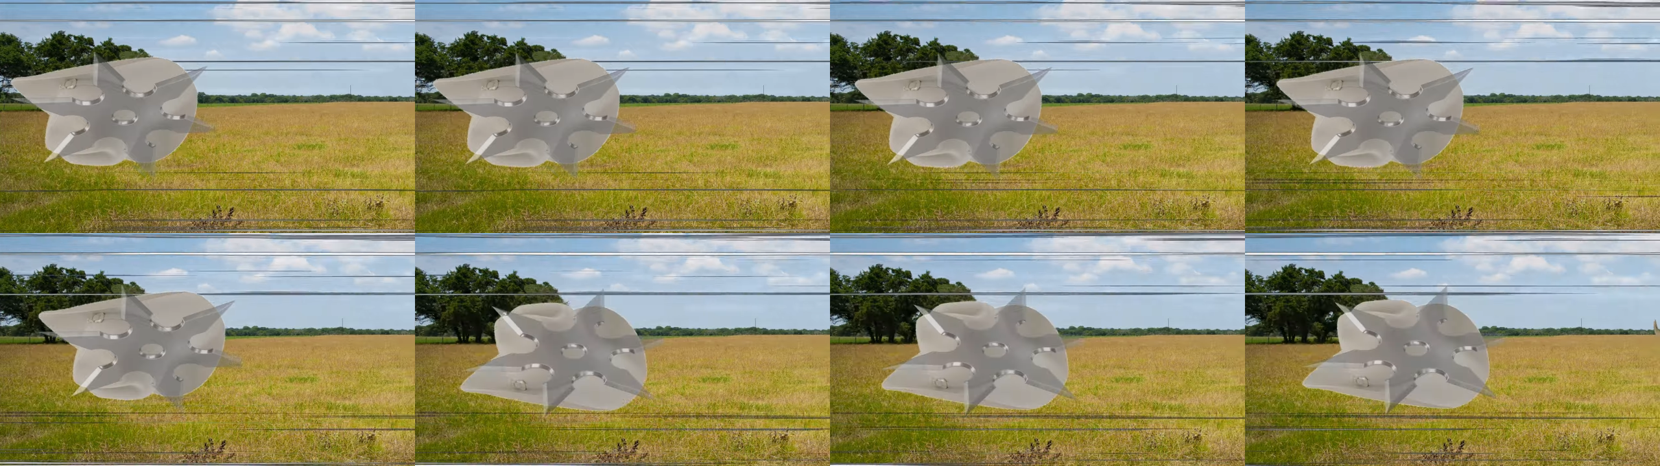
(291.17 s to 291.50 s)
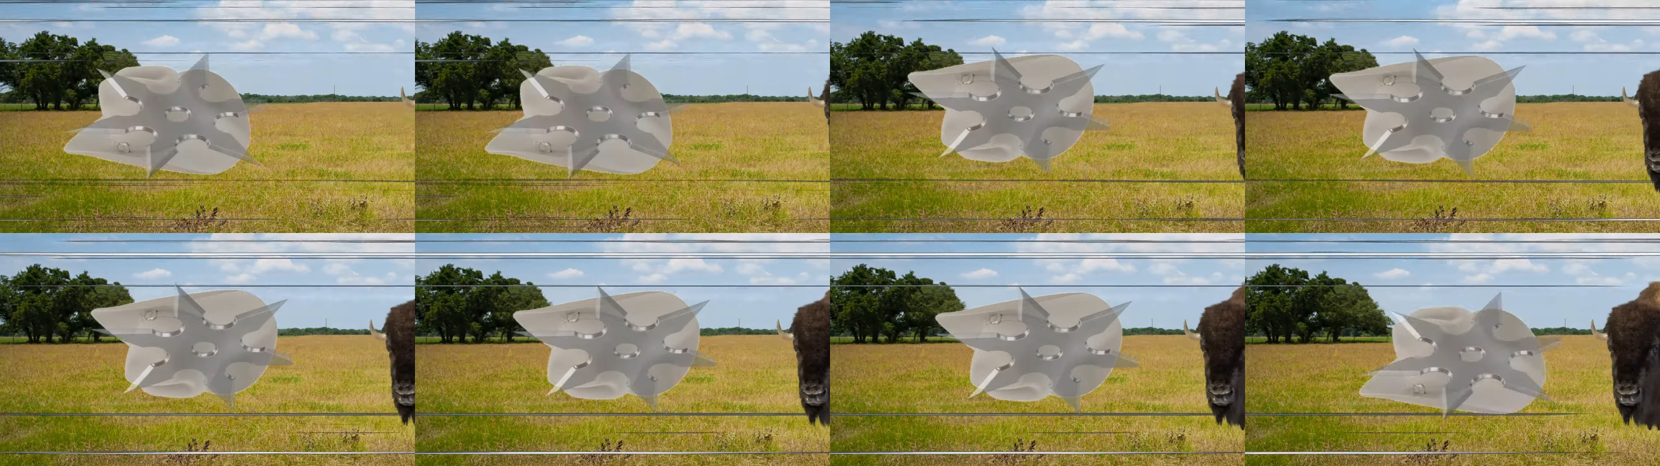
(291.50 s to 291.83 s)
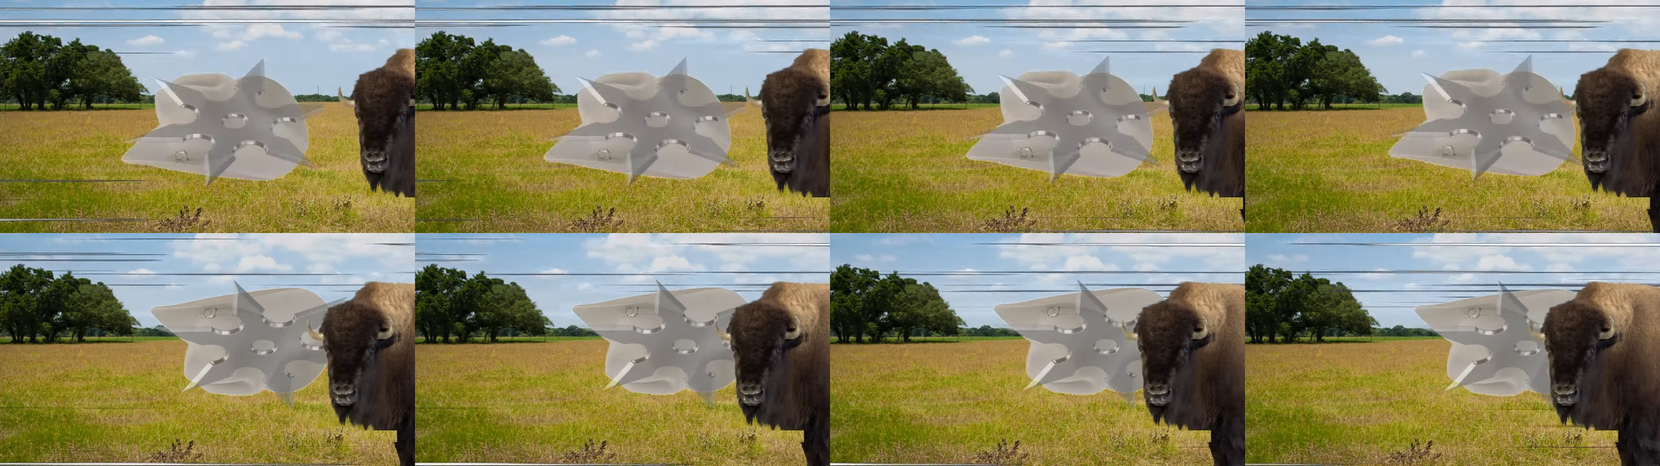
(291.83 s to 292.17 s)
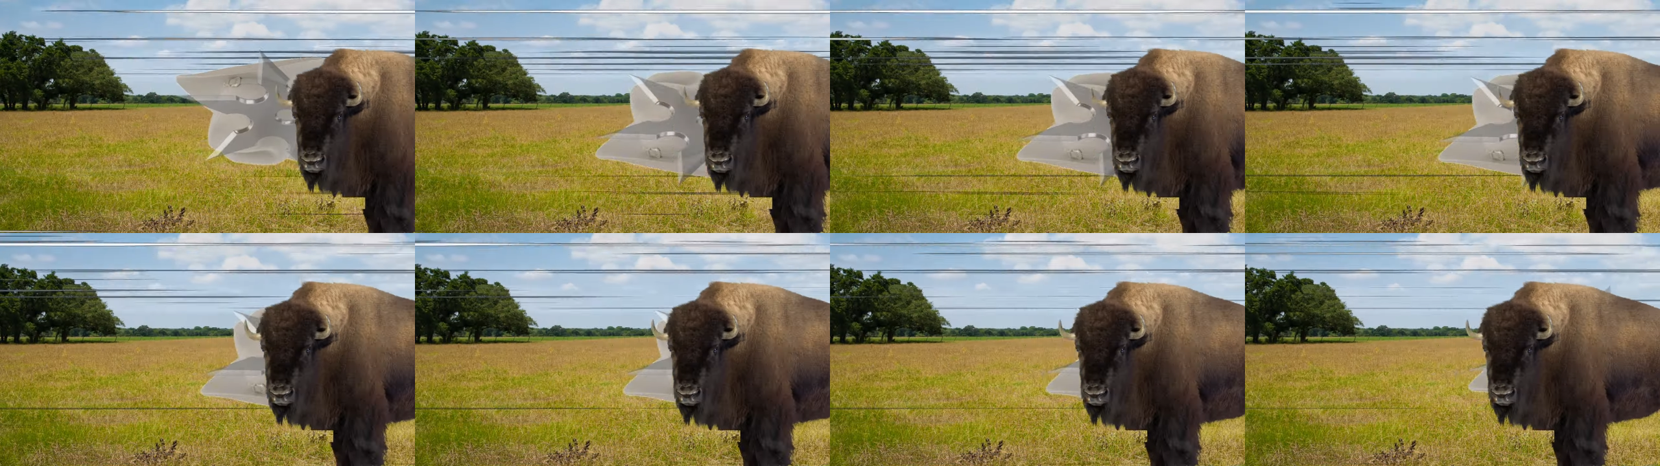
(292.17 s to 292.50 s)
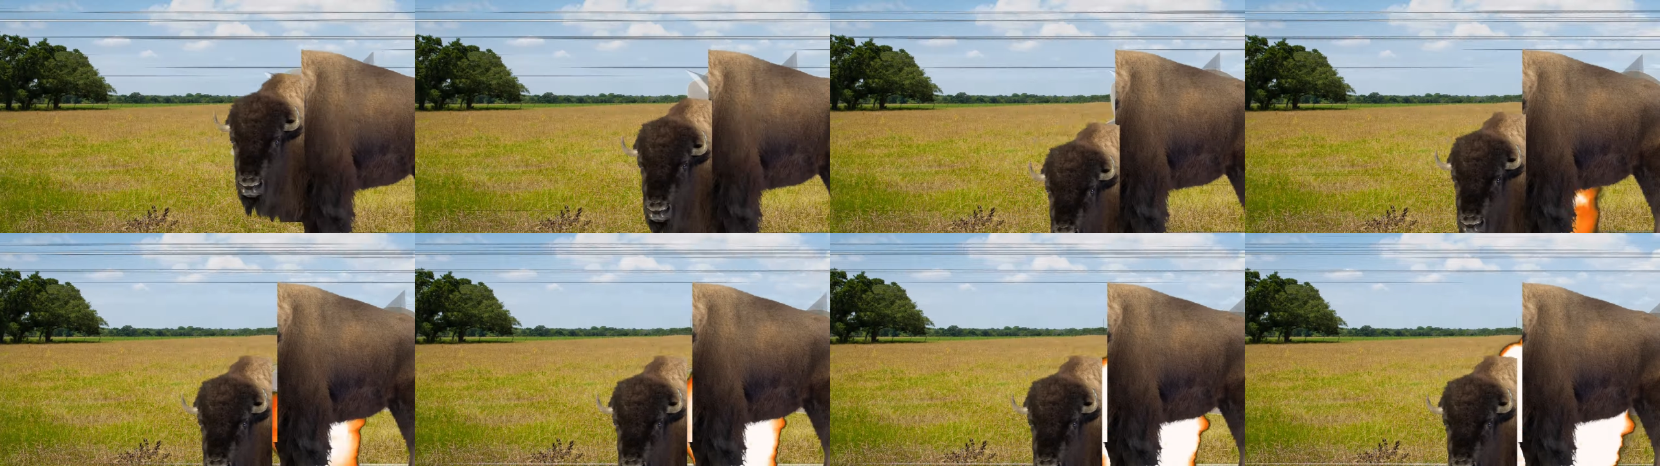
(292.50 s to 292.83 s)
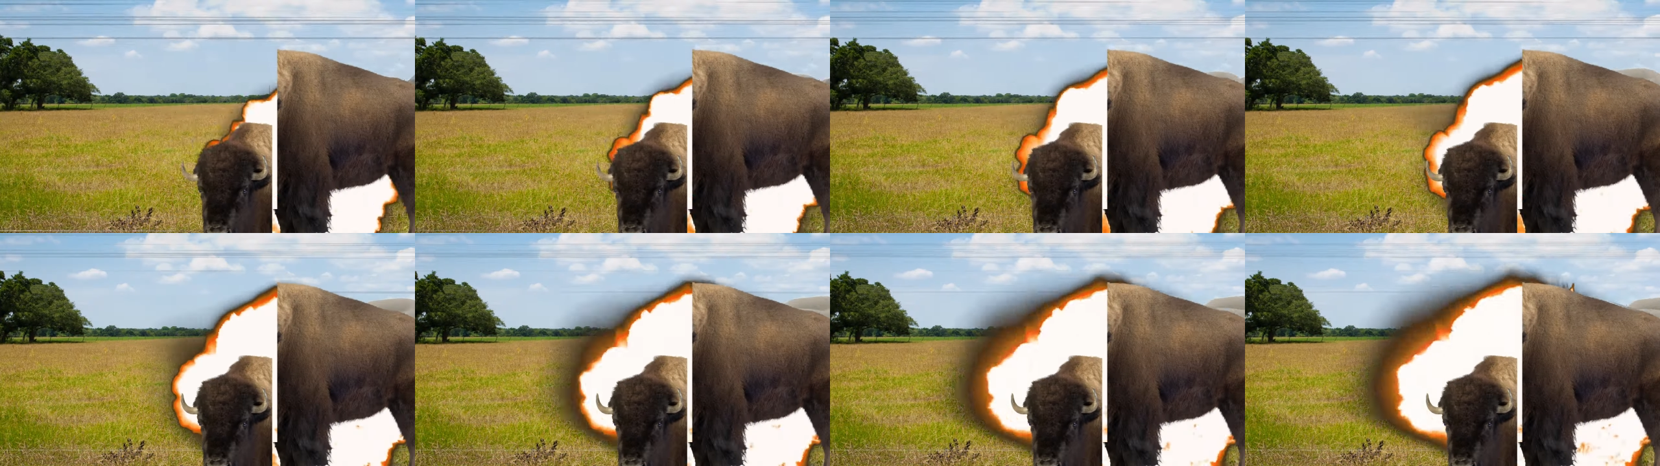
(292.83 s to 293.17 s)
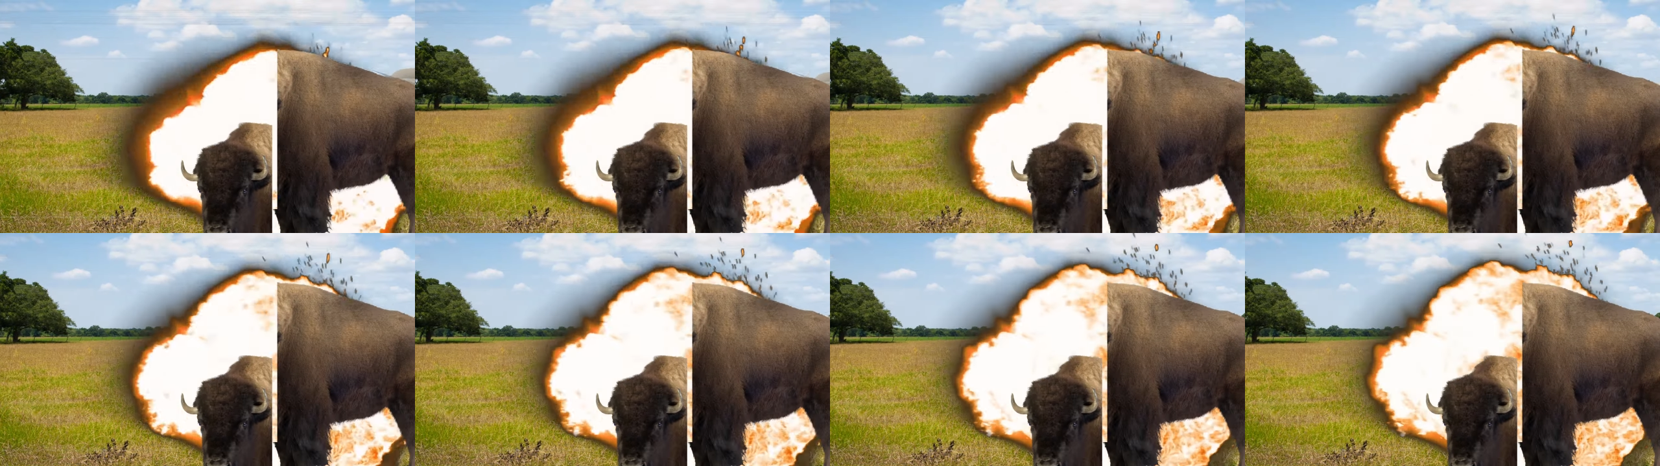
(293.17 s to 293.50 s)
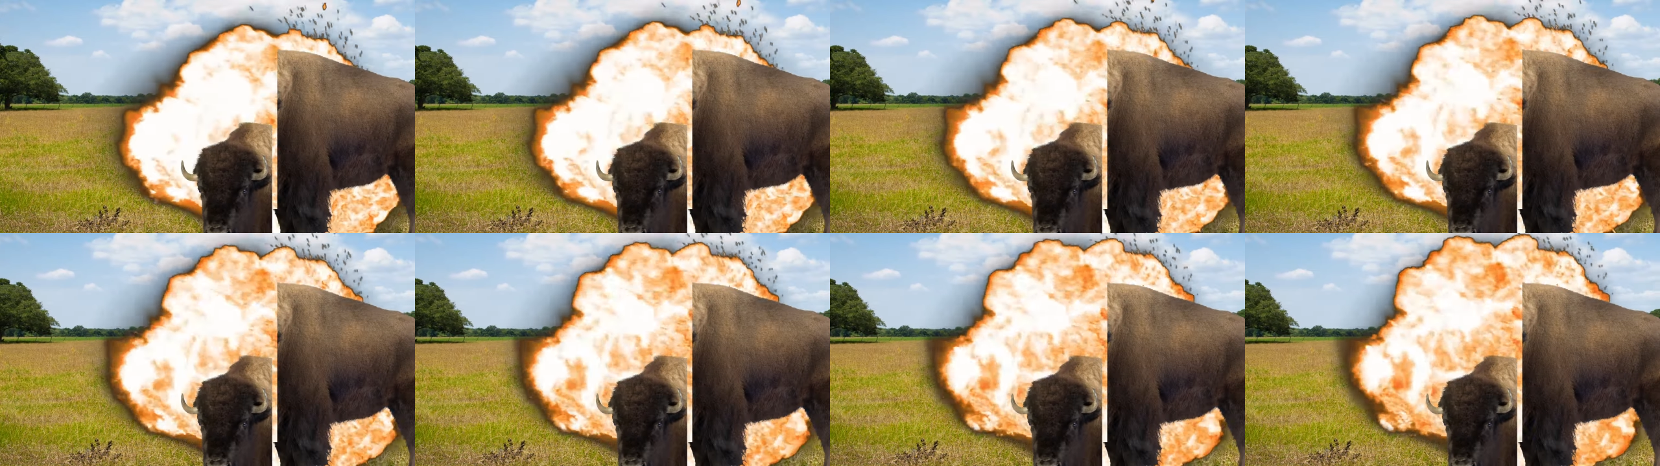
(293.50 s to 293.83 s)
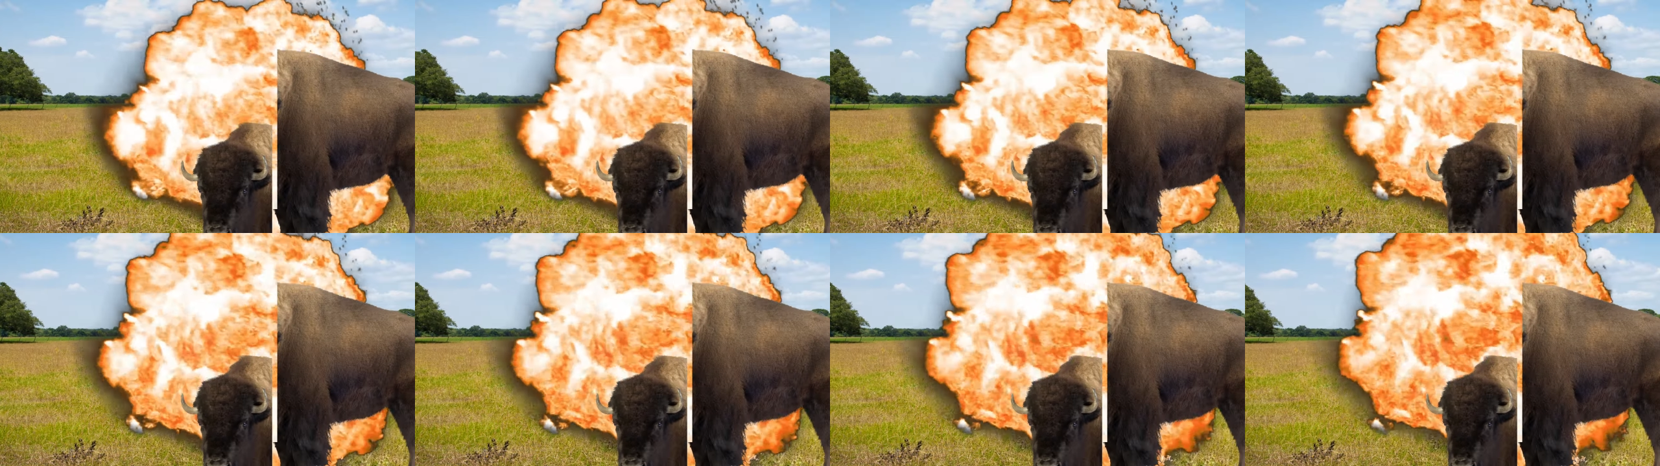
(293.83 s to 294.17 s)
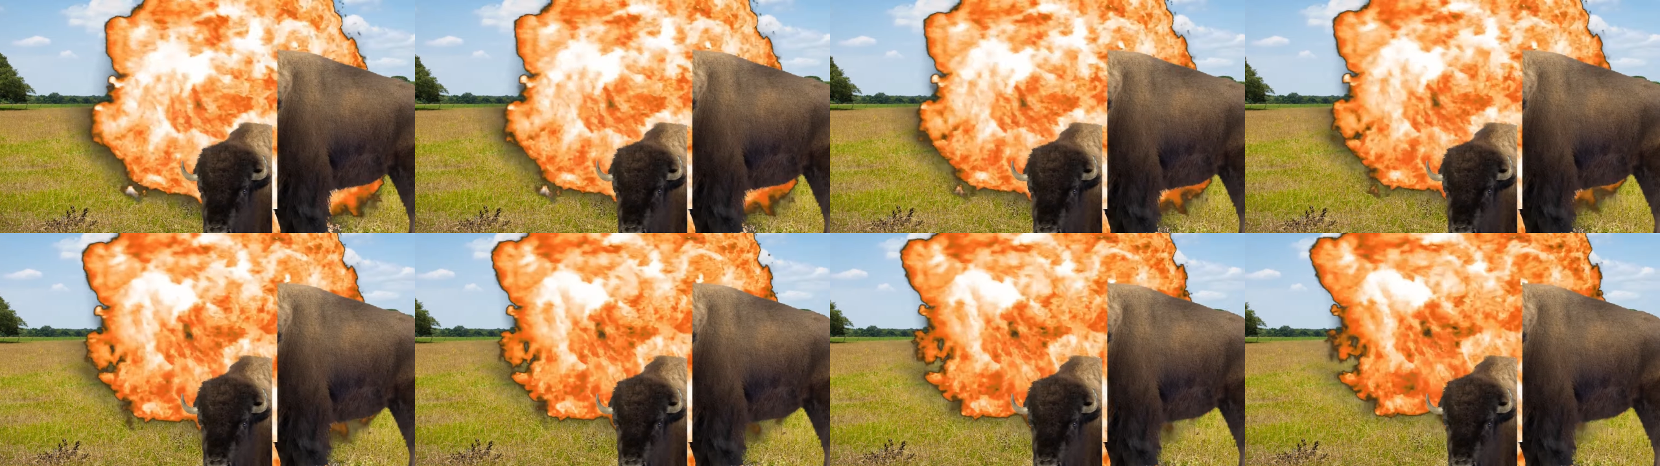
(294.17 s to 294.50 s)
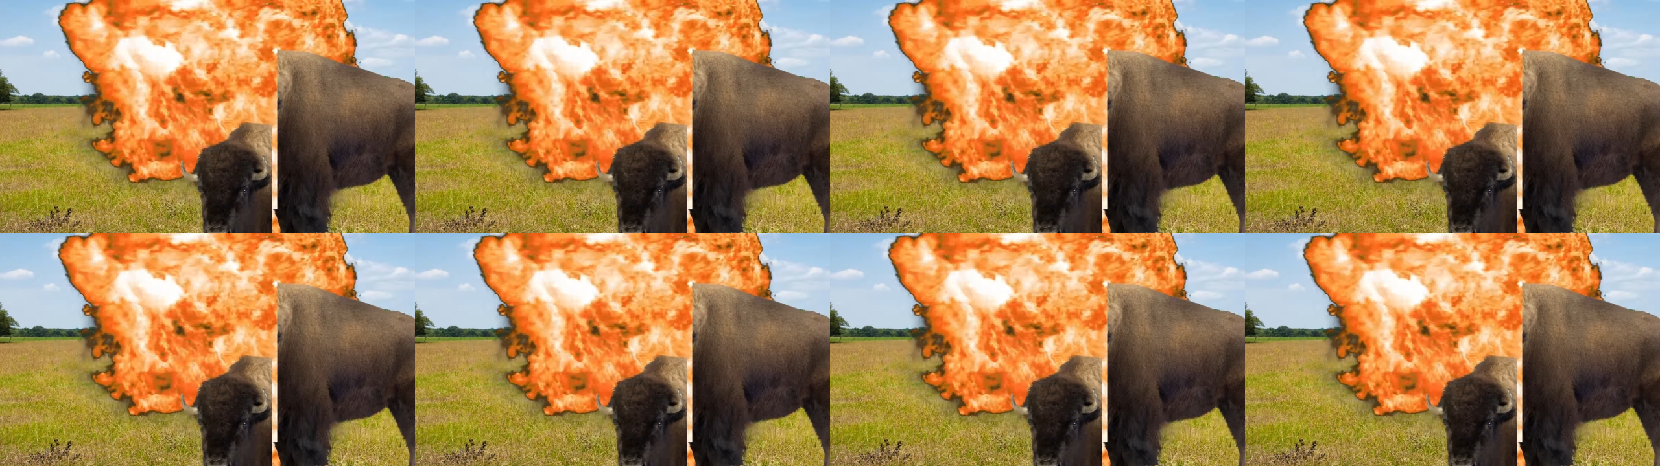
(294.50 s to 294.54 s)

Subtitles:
[unreadable: no face in view]